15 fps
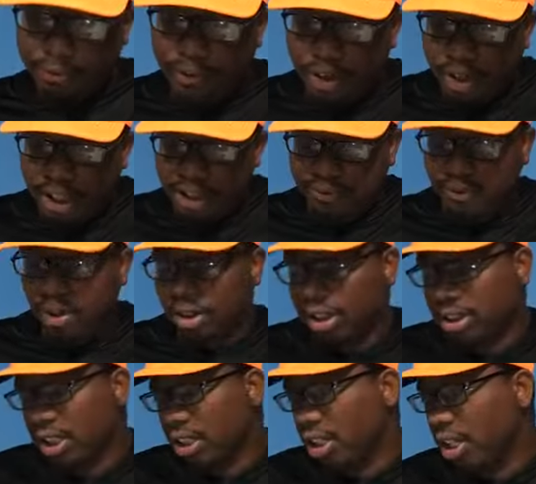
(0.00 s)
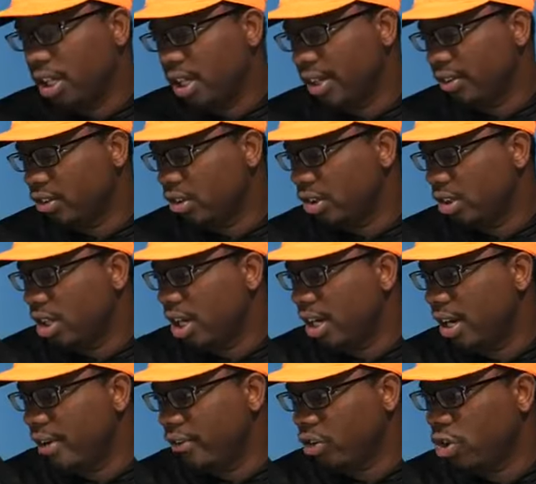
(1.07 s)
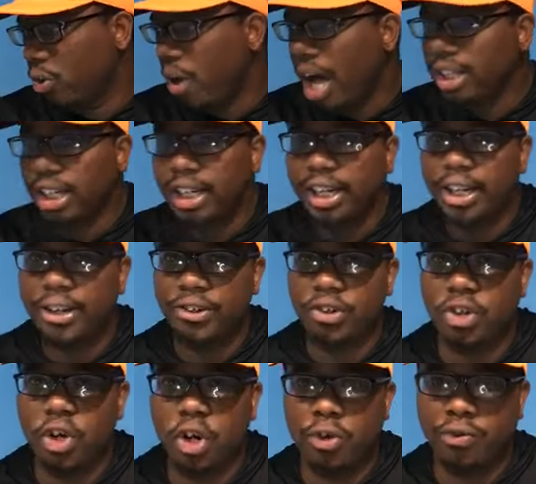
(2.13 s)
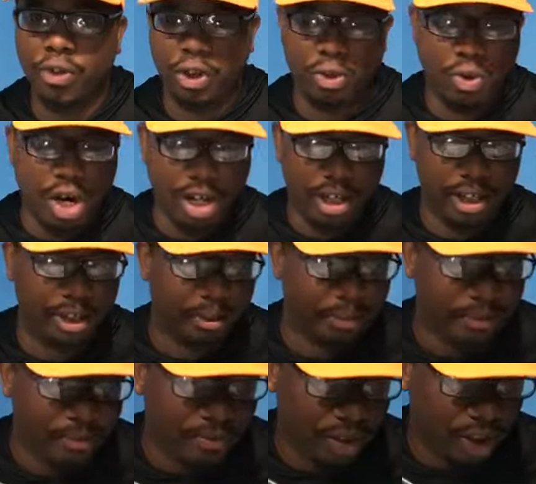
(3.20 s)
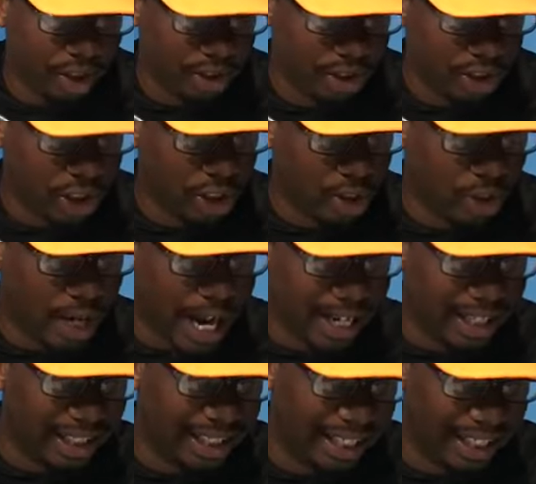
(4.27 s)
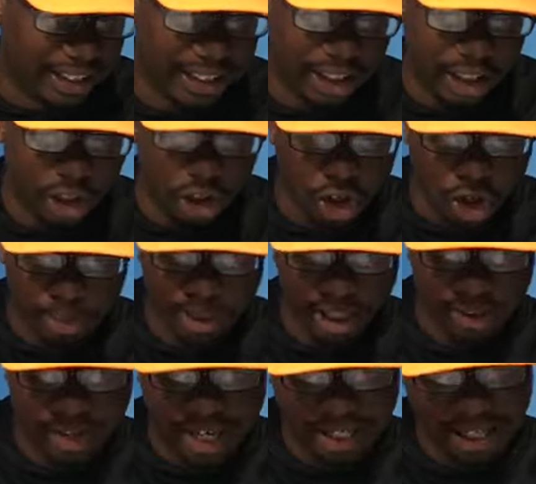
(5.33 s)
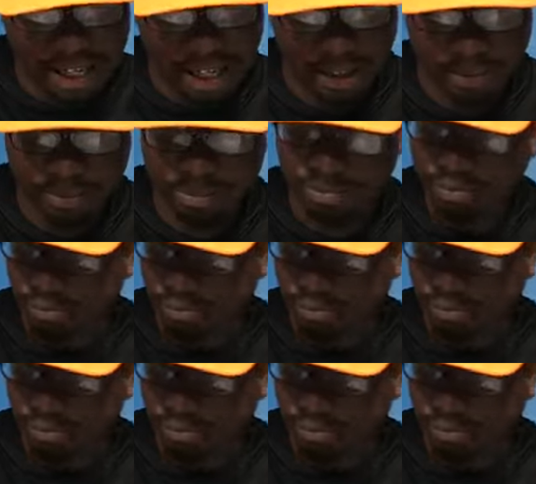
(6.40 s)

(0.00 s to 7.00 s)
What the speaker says: focusing on quality over quantity. So I can easily go home and crank out